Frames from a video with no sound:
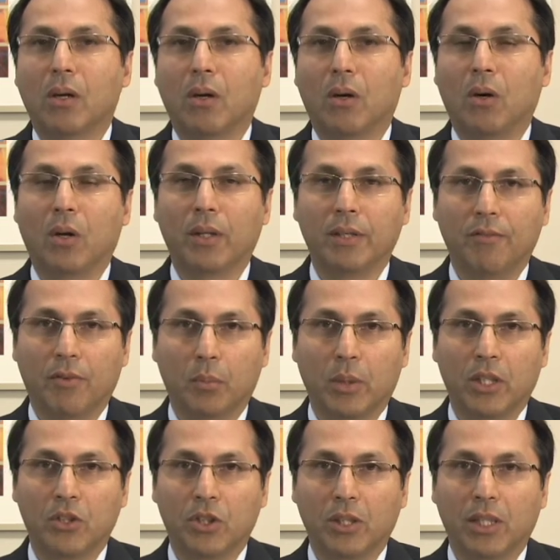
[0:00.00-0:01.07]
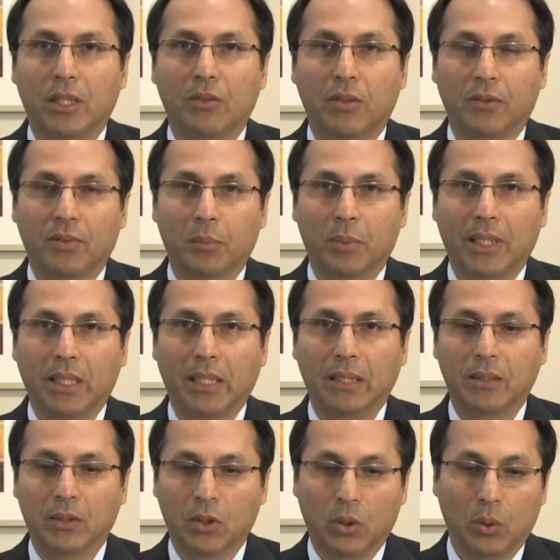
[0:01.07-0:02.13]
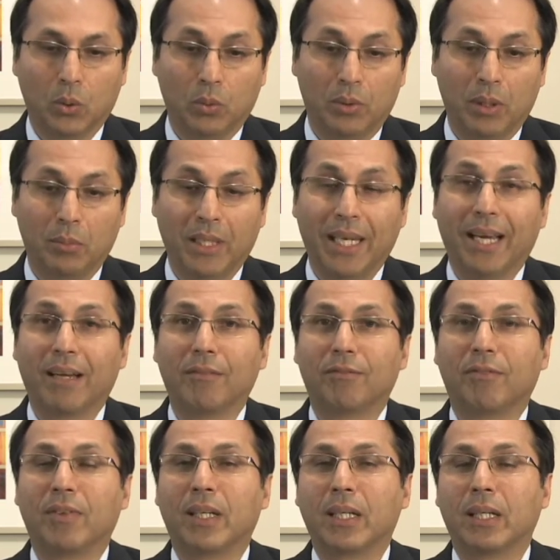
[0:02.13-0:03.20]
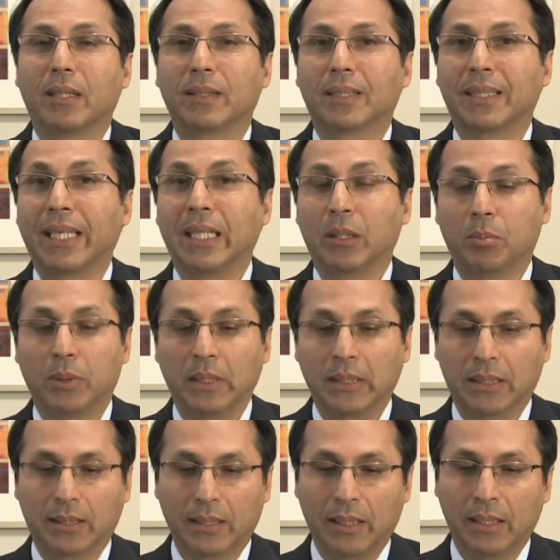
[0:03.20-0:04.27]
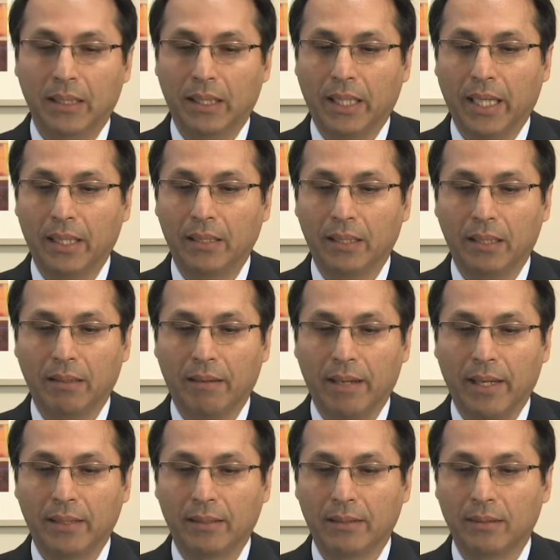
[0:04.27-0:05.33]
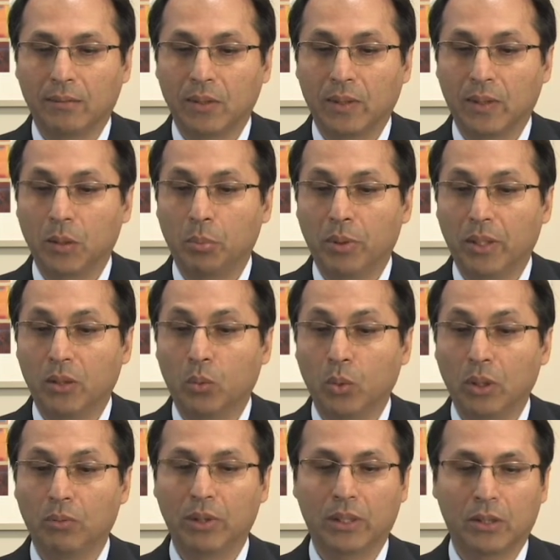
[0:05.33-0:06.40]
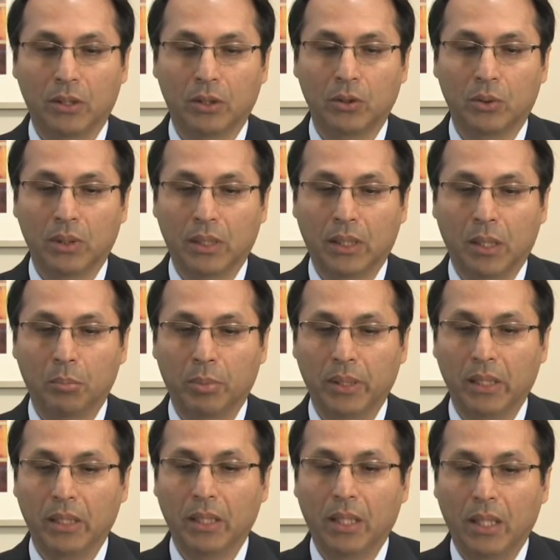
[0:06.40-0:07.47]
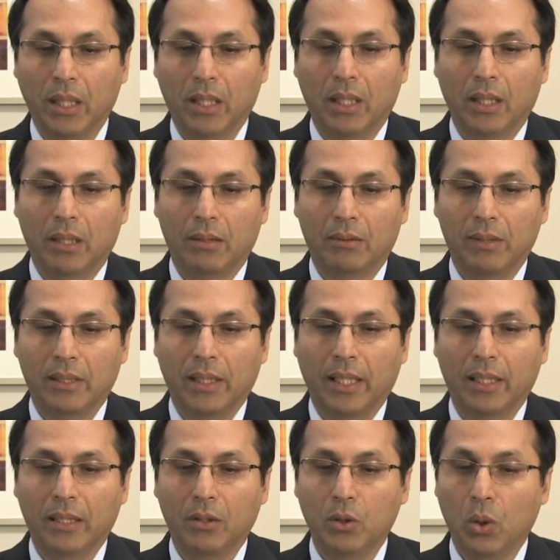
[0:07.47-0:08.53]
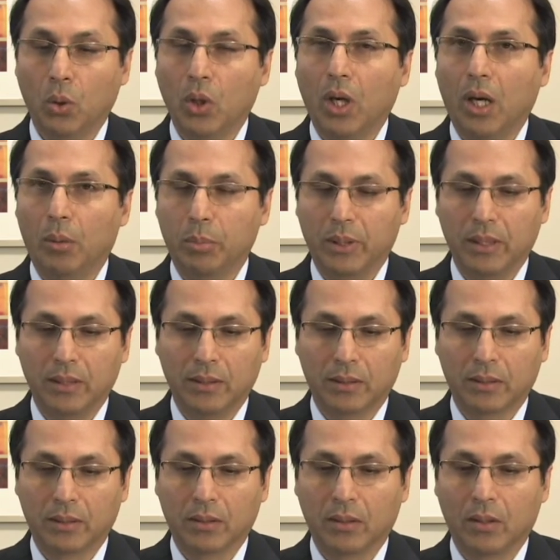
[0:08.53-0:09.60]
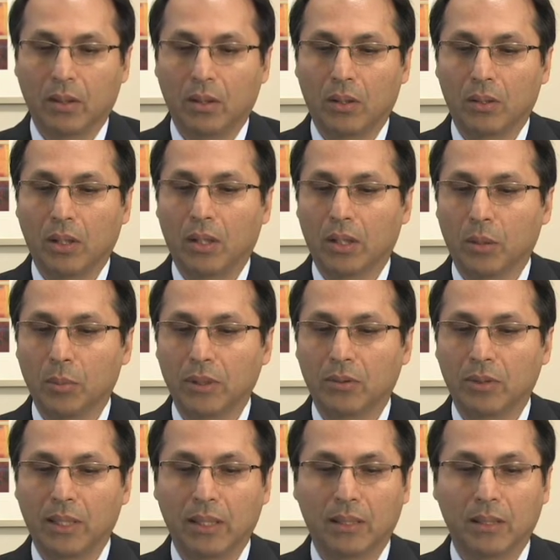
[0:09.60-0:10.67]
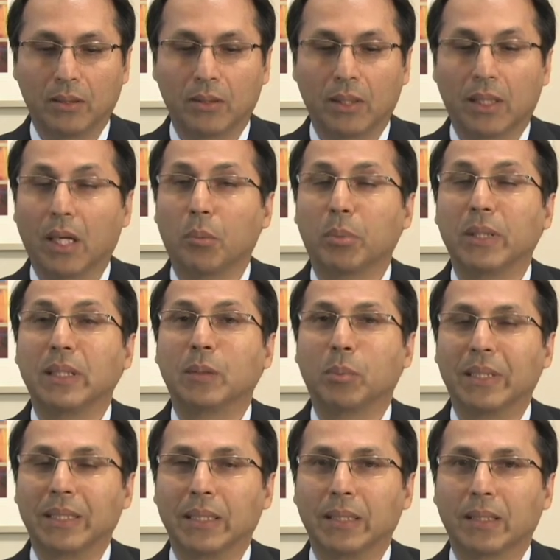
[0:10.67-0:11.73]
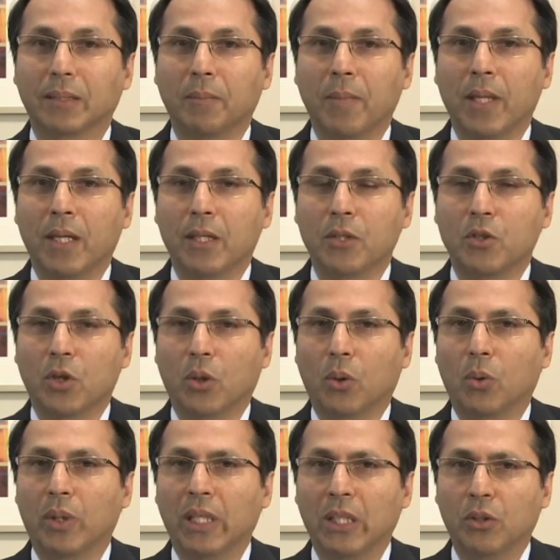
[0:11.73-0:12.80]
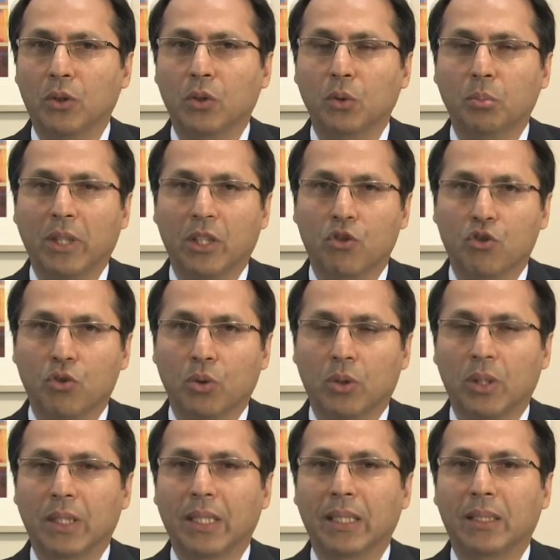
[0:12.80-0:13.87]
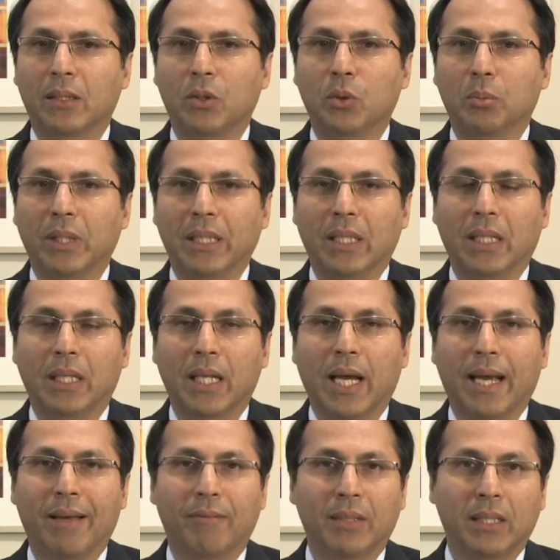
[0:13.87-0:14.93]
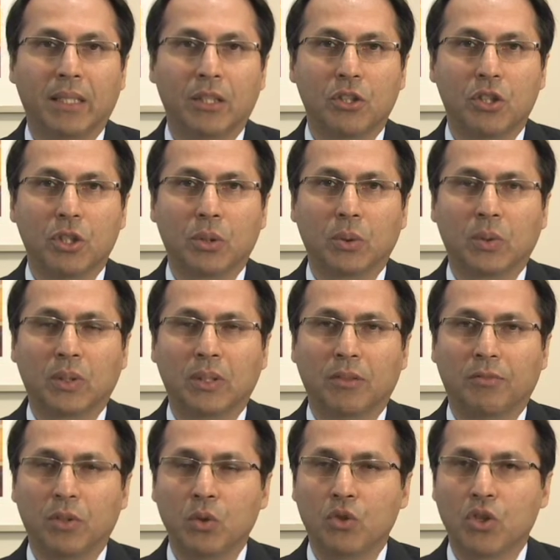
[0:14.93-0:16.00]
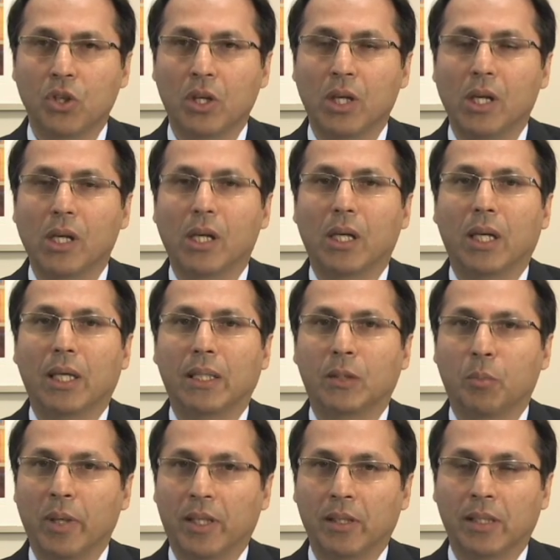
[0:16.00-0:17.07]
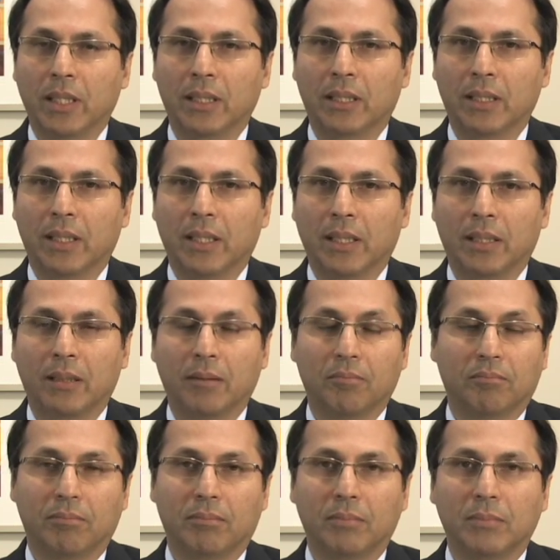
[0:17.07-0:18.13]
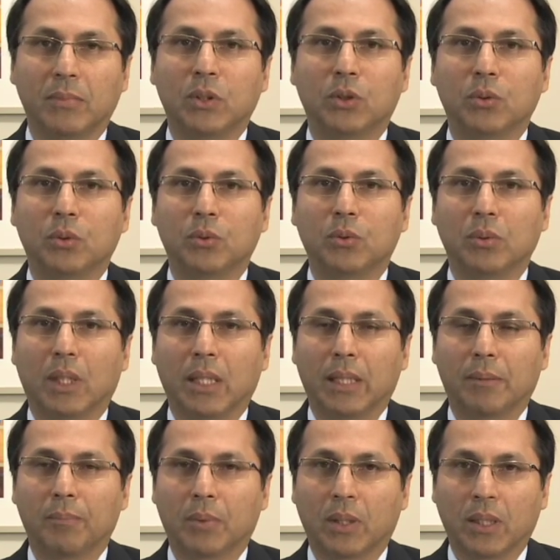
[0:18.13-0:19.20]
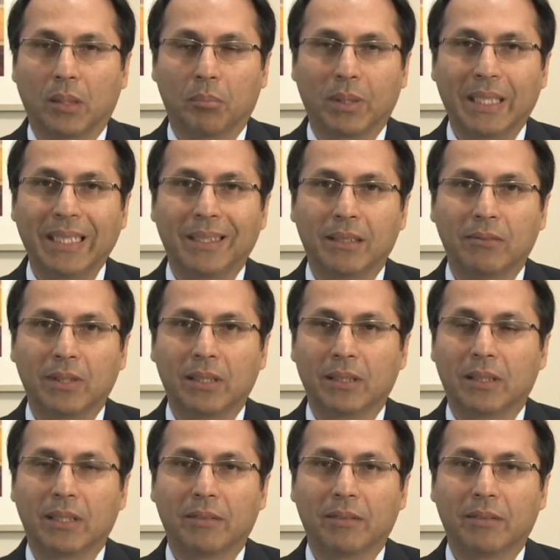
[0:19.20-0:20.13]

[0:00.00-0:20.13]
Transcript: all the information that you have obtained. So they may have statements indicating that recipient will return to the company retaining no copies, all documents relating to the company's business. So in order to make sure that you may not have any issues in the future, it's better that you completely return